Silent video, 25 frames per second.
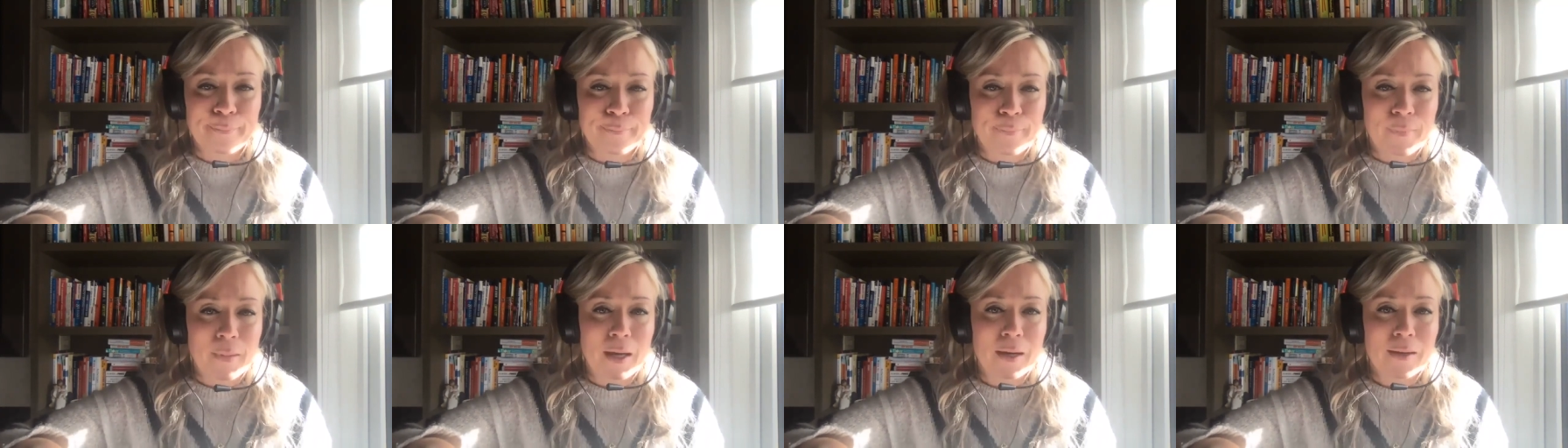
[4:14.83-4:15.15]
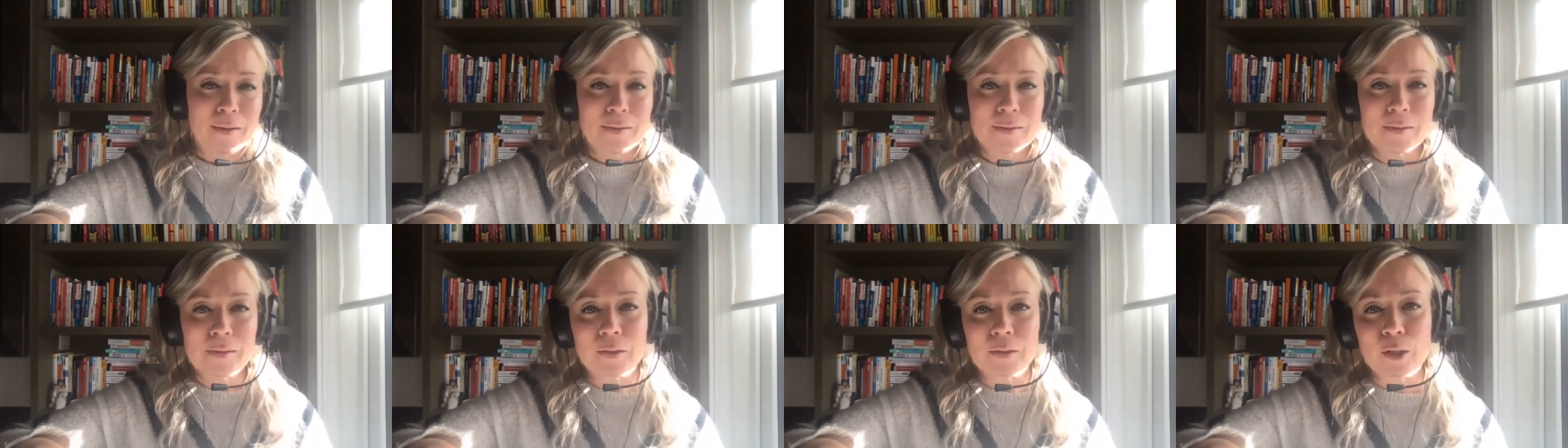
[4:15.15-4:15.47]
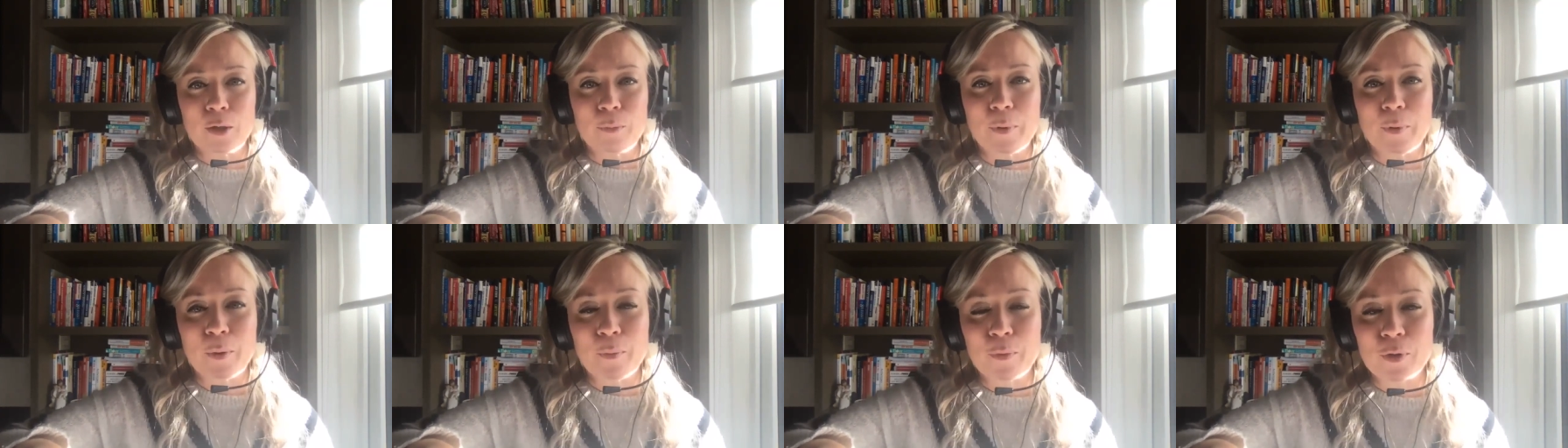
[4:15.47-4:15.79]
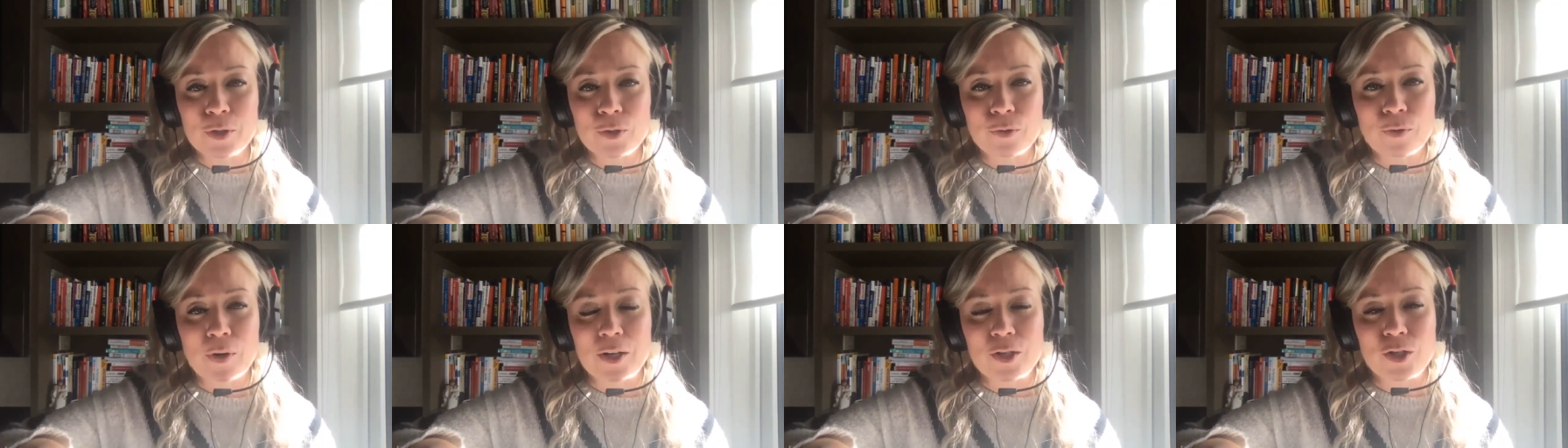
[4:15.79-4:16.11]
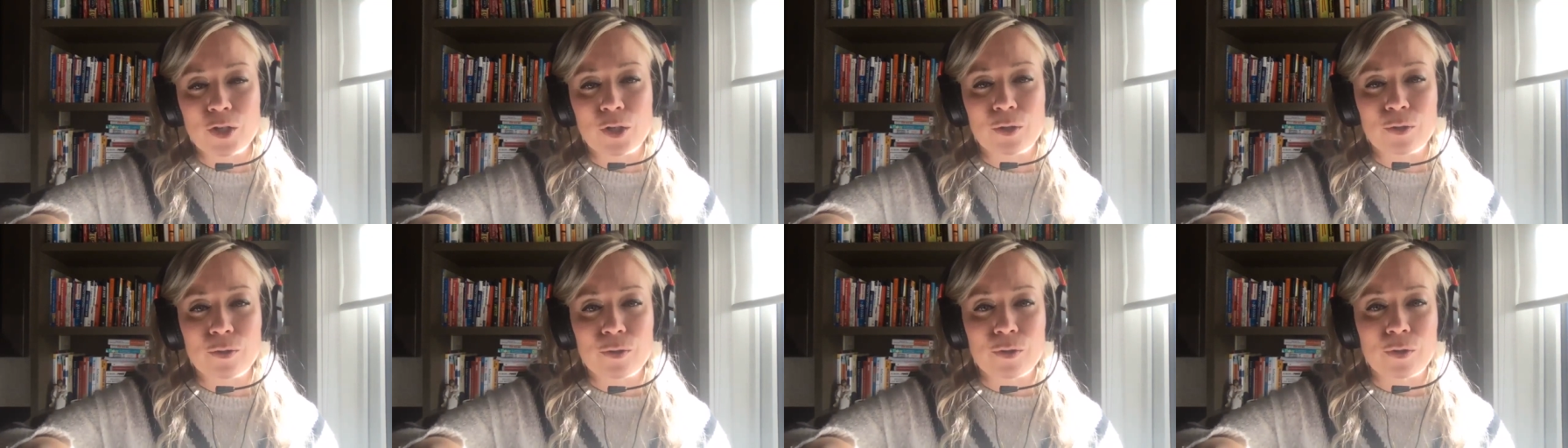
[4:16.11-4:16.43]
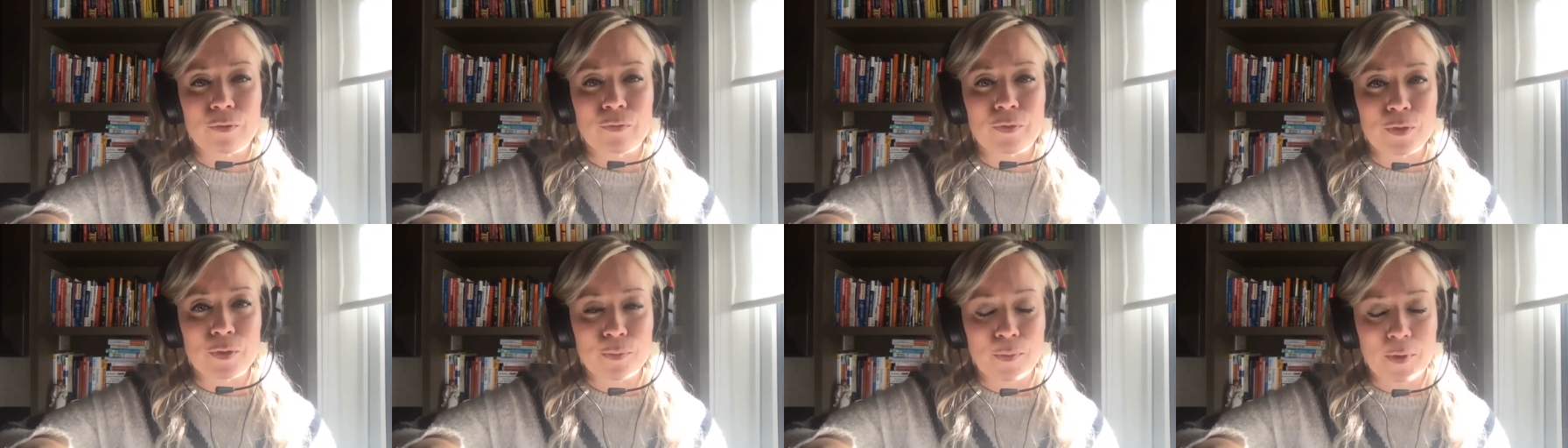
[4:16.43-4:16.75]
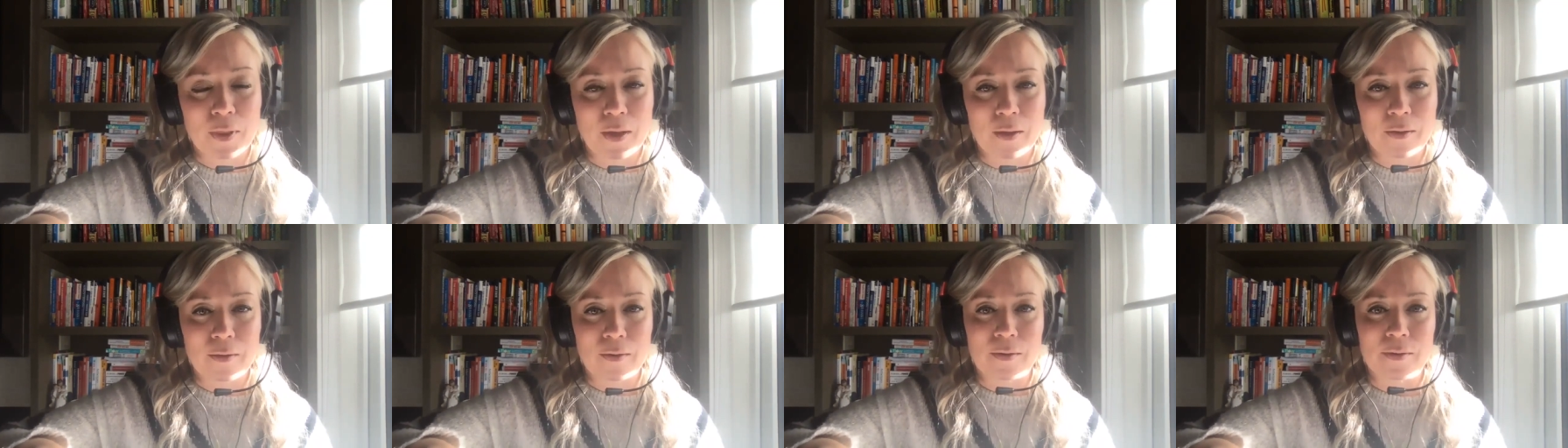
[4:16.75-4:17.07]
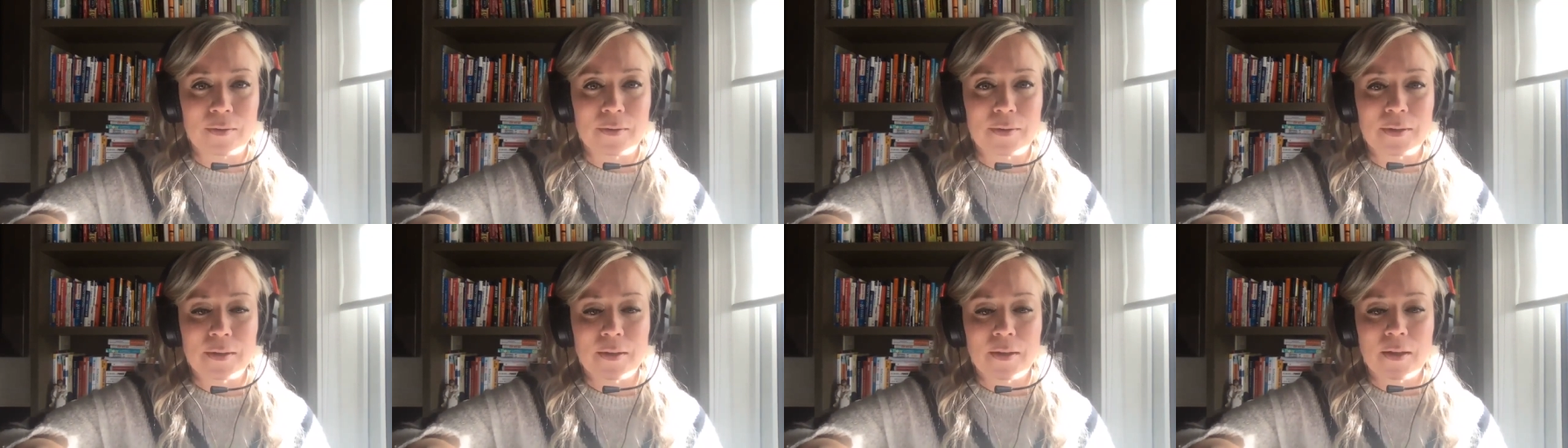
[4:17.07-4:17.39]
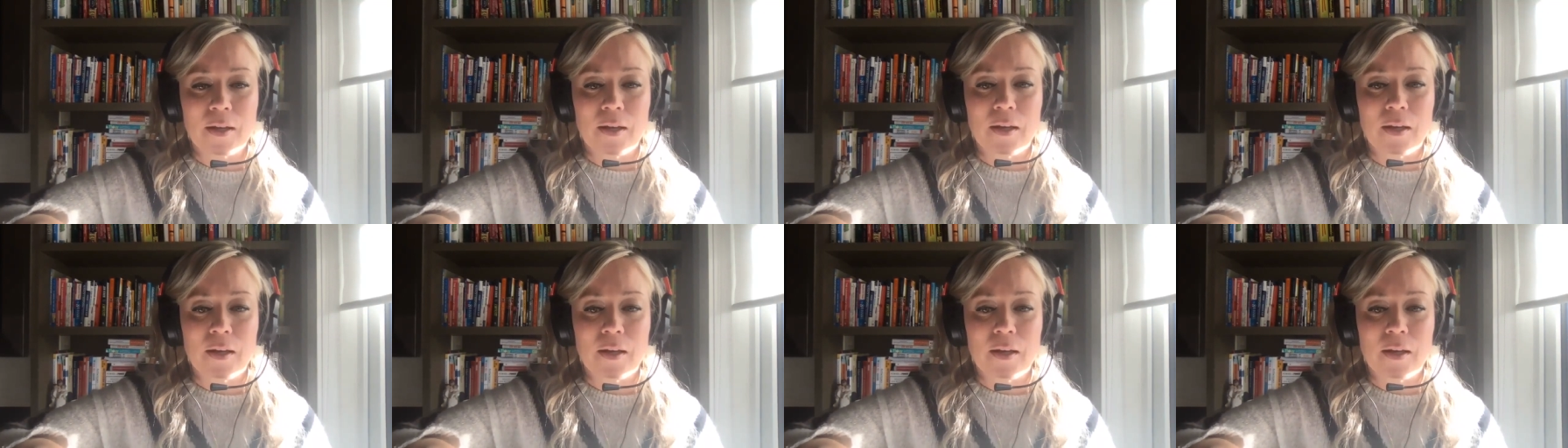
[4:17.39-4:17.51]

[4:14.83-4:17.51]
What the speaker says: and it's a little bit more scratching the surface with others.